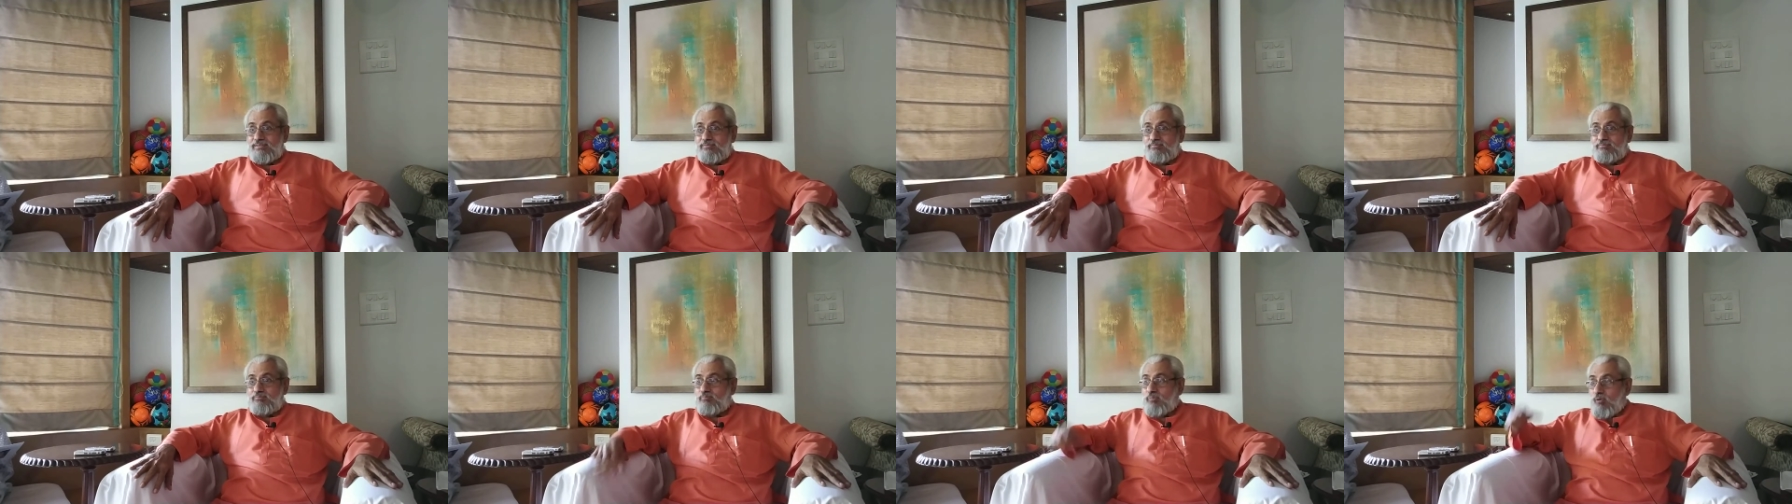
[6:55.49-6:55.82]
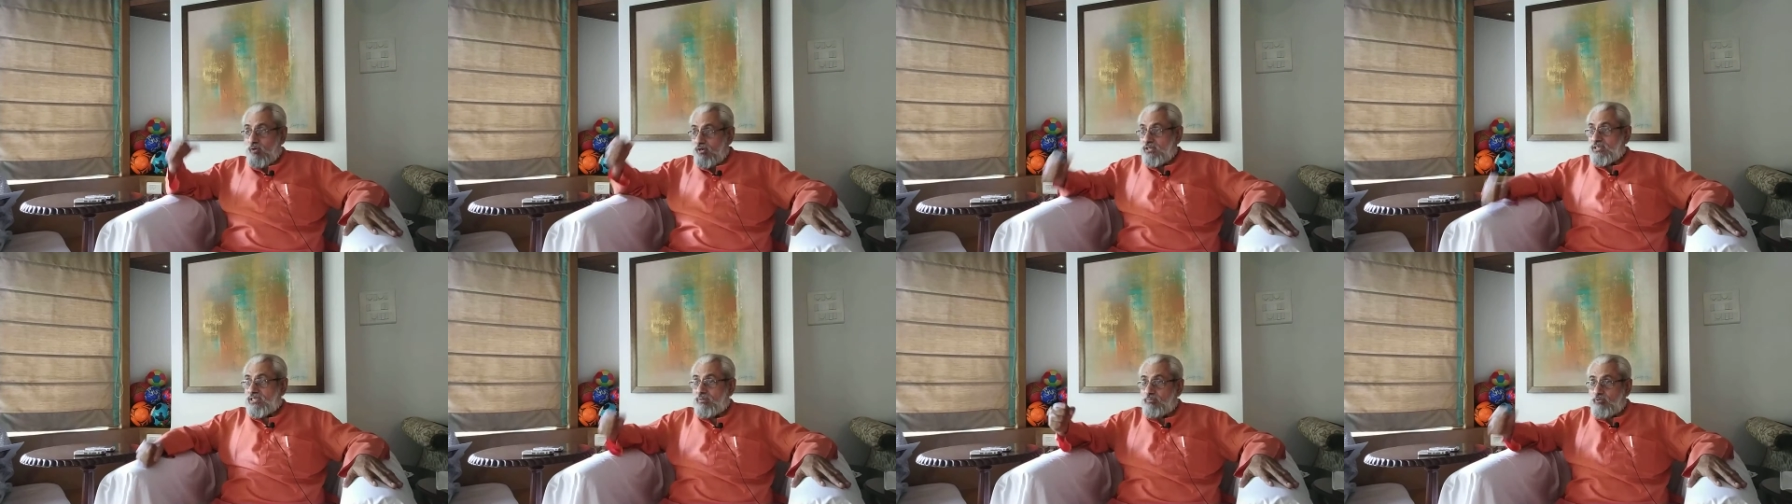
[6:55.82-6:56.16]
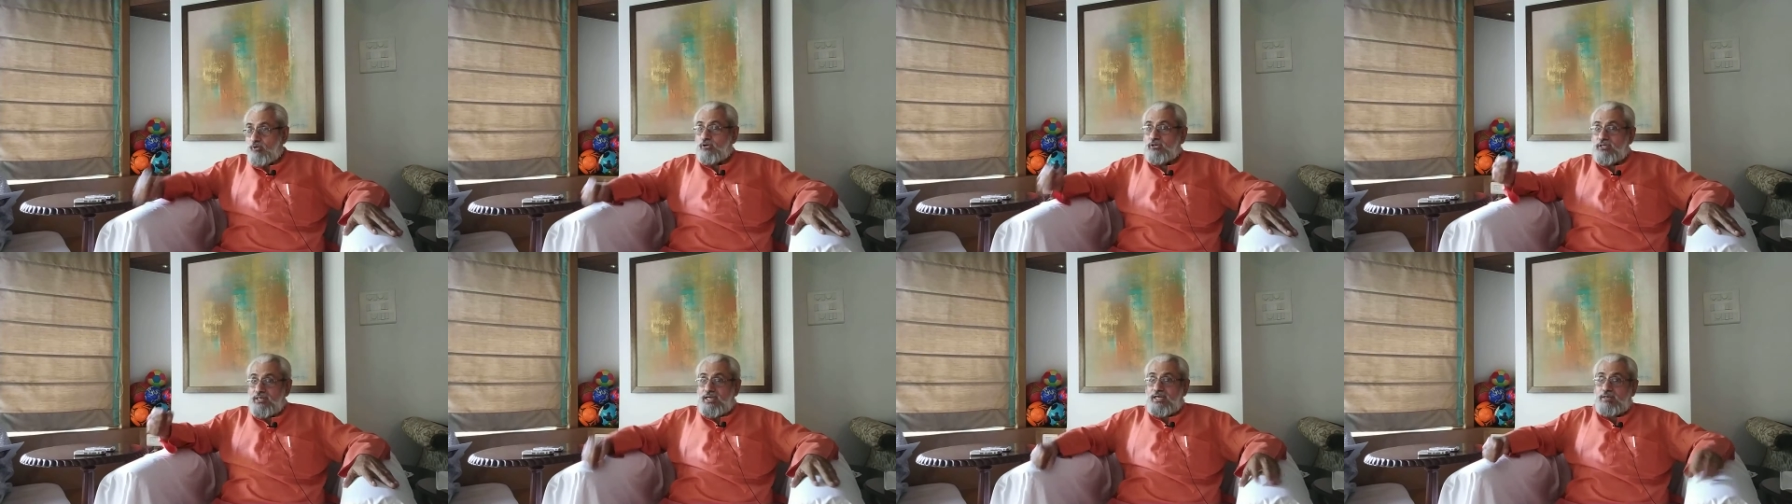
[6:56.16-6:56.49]
Born
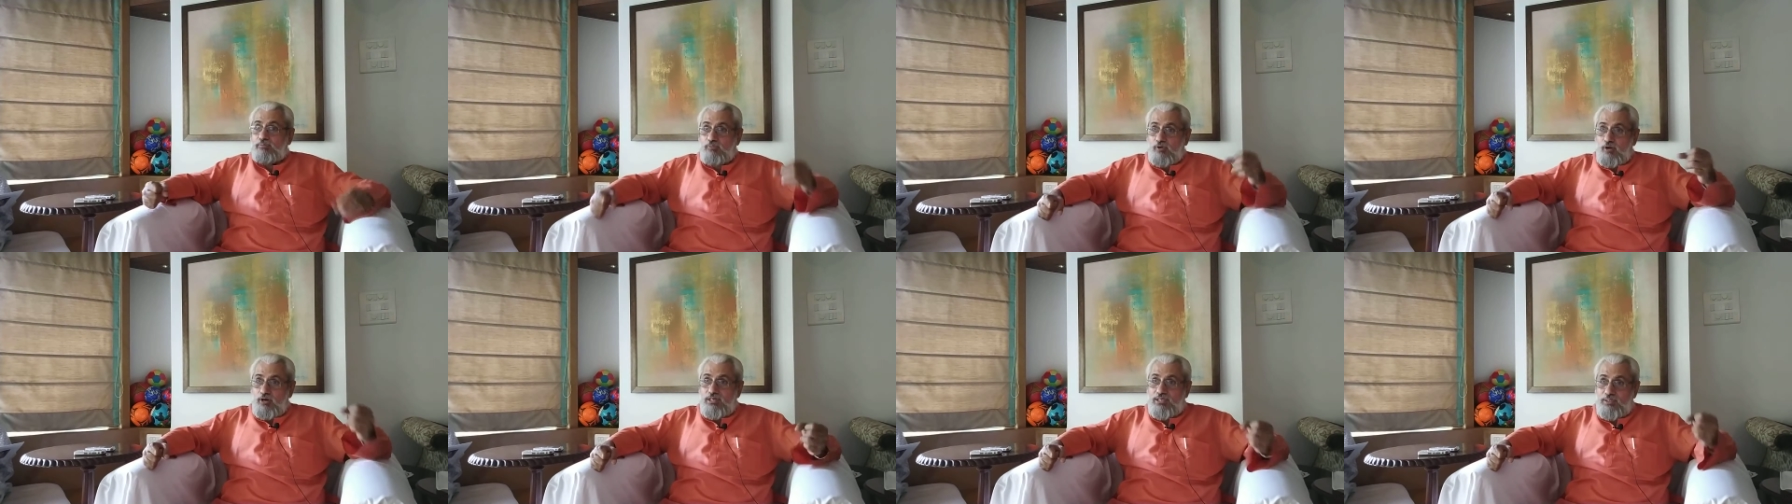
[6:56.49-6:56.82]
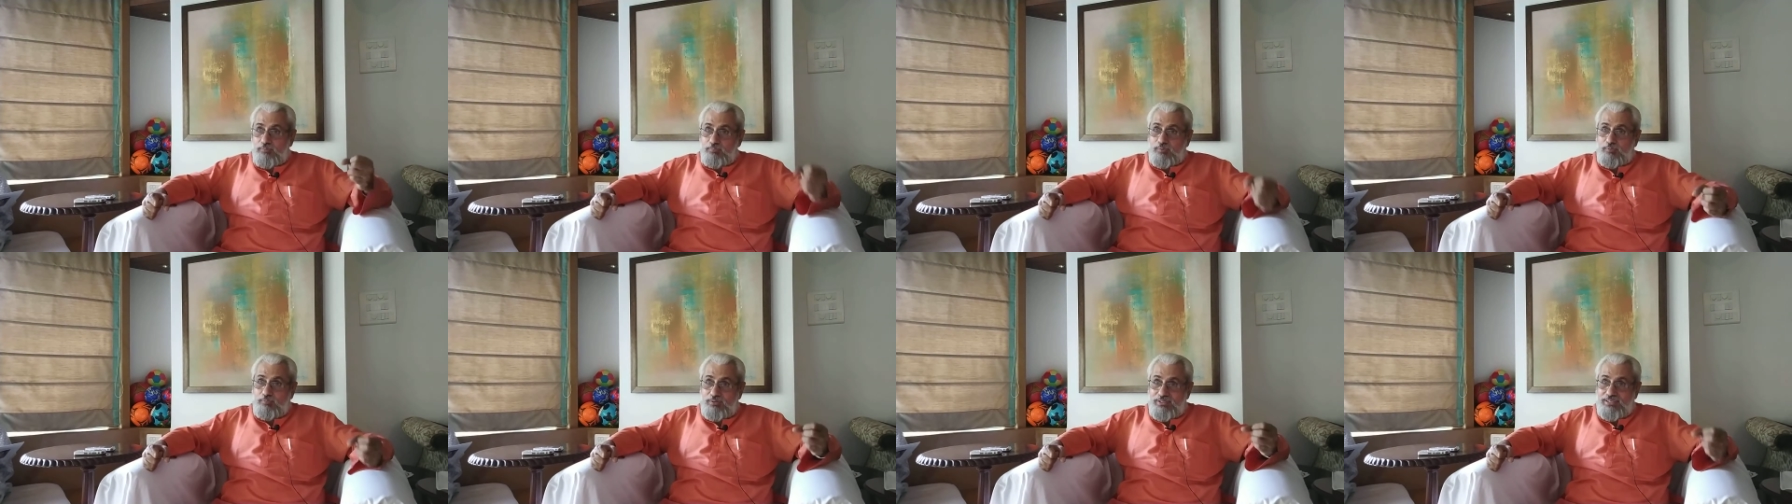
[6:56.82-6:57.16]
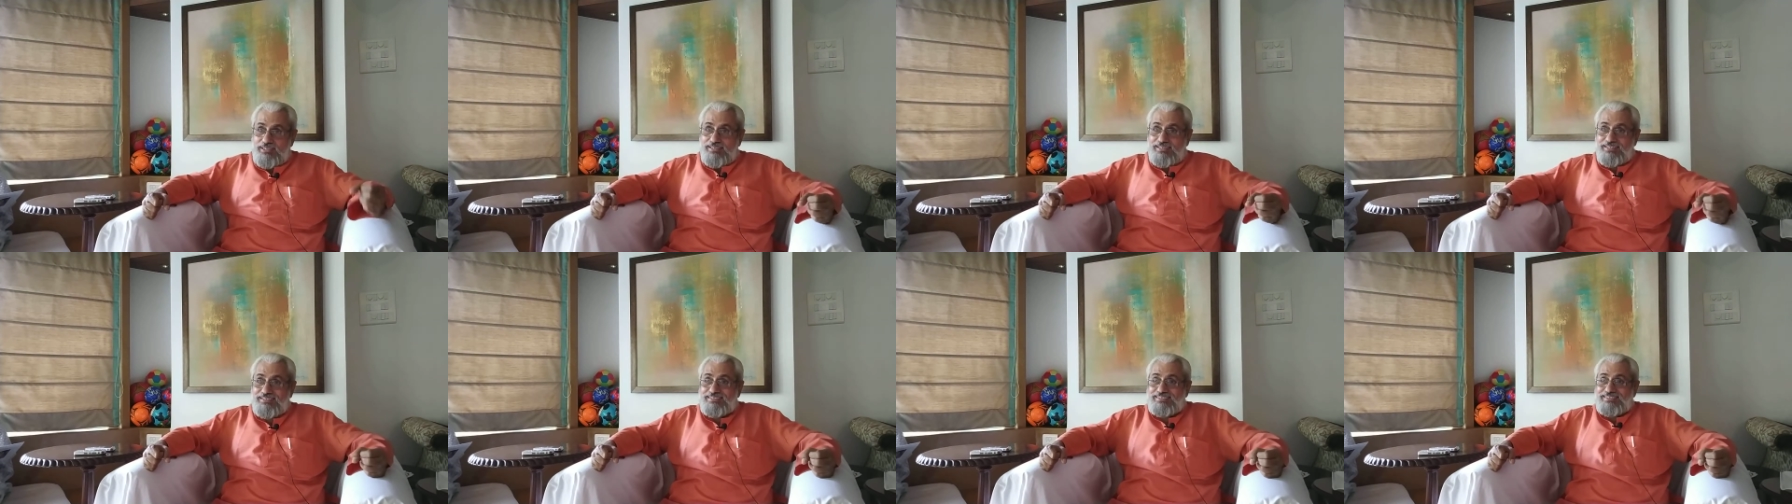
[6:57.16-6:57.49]
Democrat, born Republican.